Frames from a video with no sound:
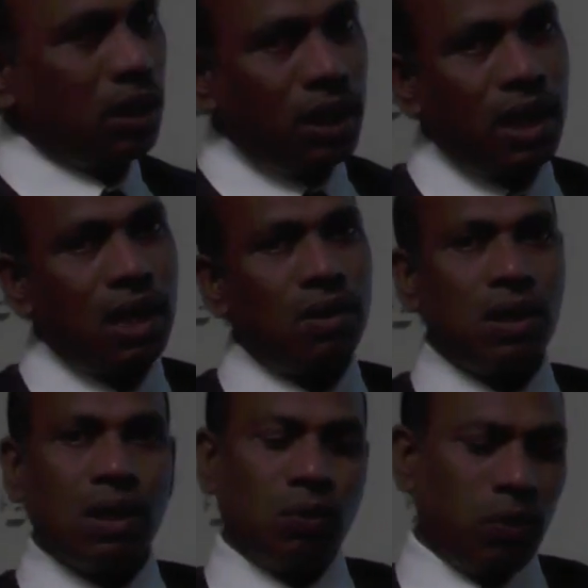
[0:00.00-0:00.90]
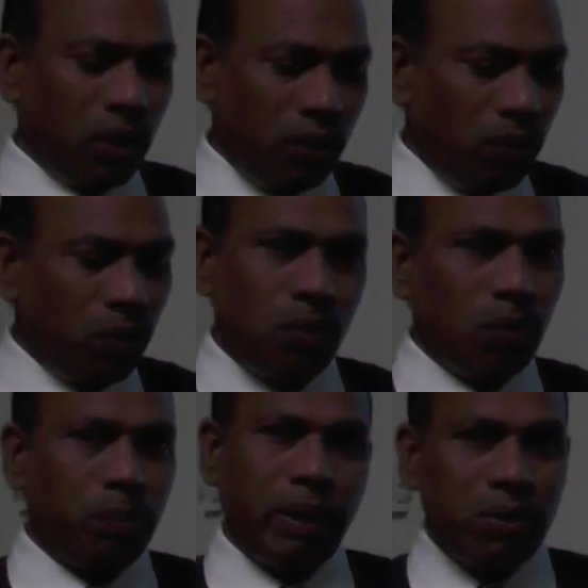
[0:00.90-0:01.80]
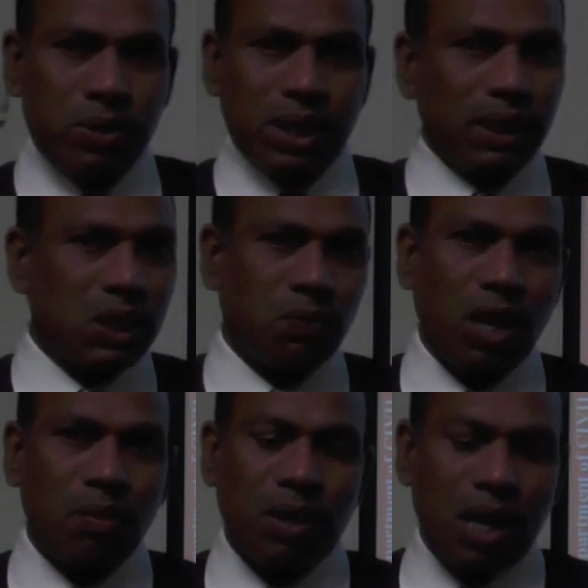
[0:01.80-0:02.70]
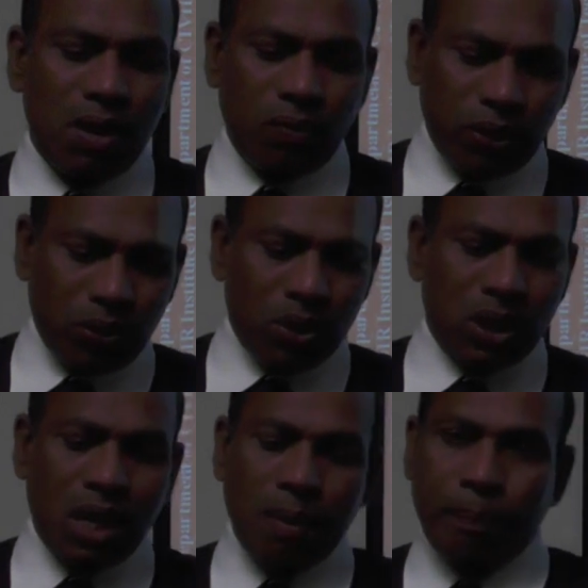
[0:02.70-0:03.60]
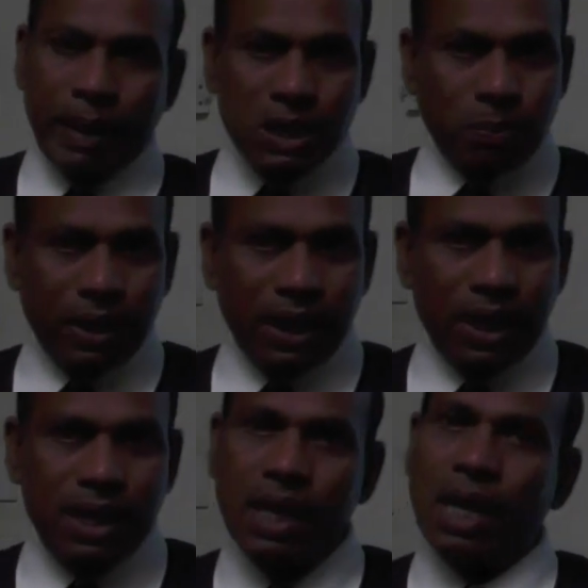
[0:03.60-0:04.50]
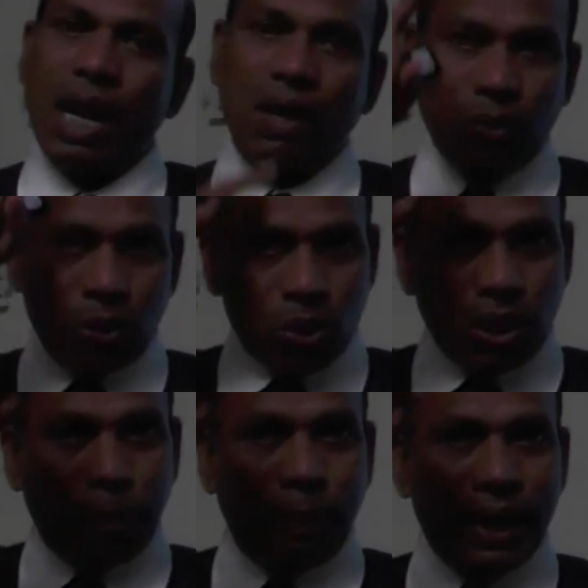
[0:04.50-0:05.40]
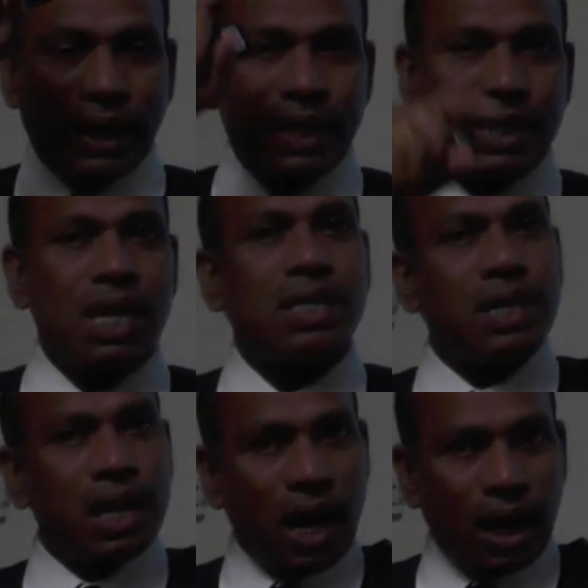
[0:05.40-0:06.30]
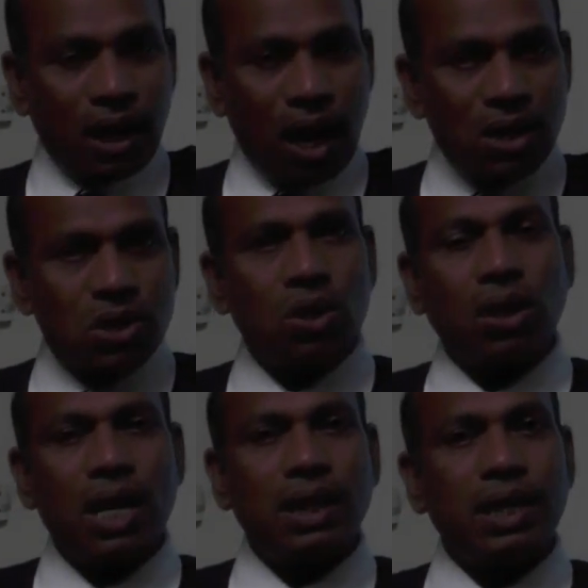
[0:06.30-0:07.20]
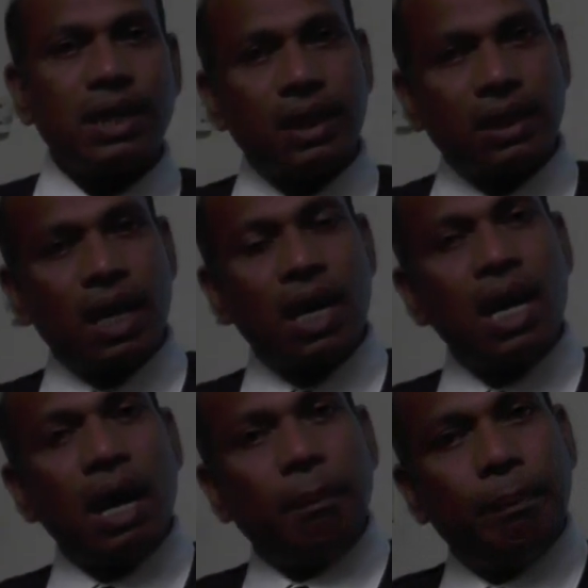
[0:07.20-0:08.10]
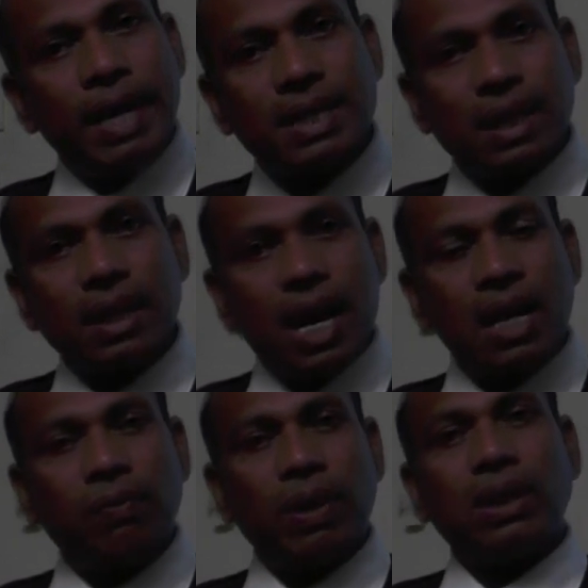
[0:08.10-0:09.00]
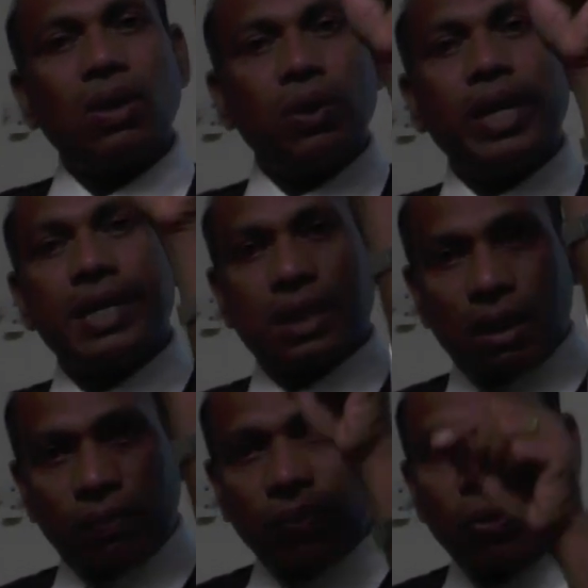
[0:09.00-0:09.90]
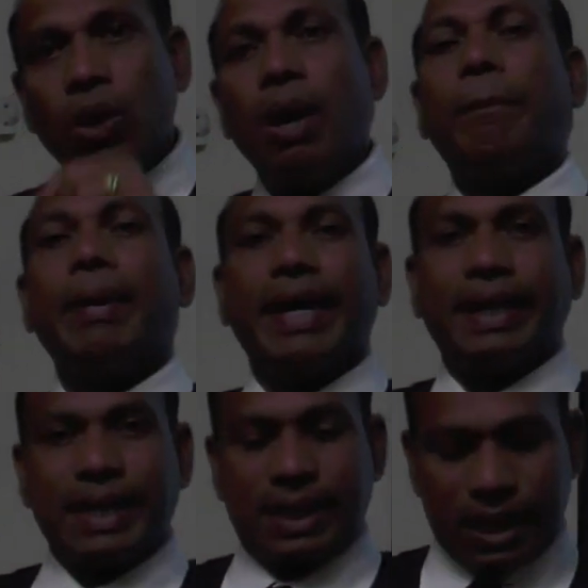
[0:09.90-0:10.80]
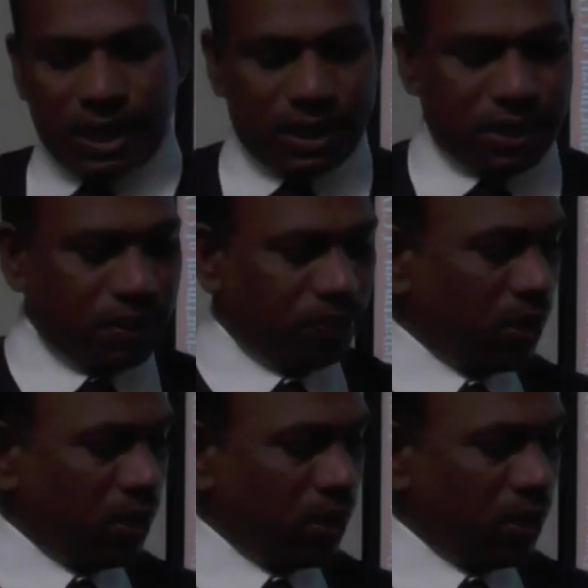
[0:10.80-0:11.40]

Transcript: Here, by using this formula, we know the base period and we know the peak discharge, and also calculated the basin lag for the location of peak discharge.